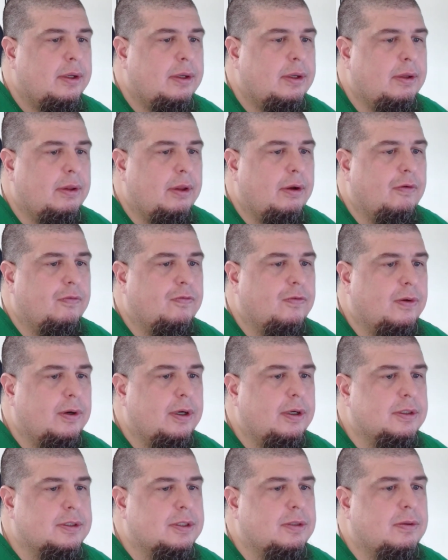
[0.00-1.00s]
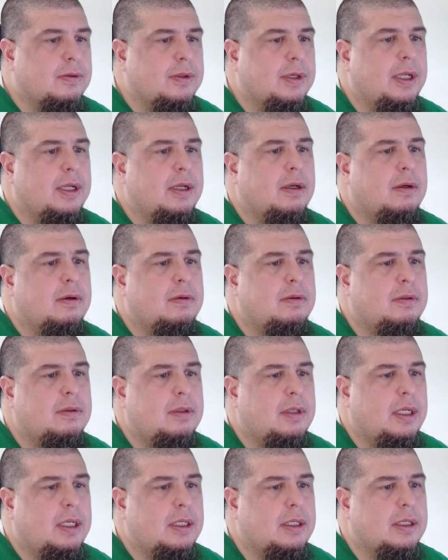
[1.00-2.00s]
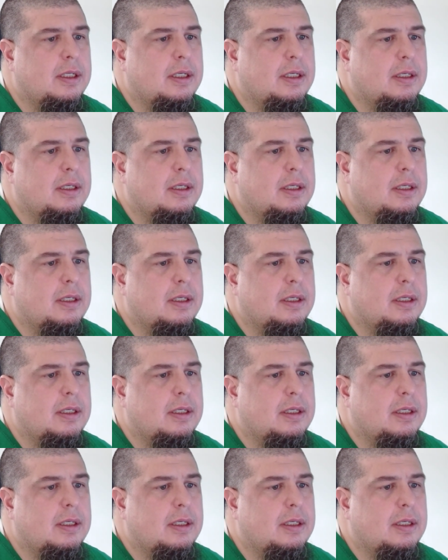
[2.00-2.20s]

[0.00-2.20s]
And they're 4 years old now. And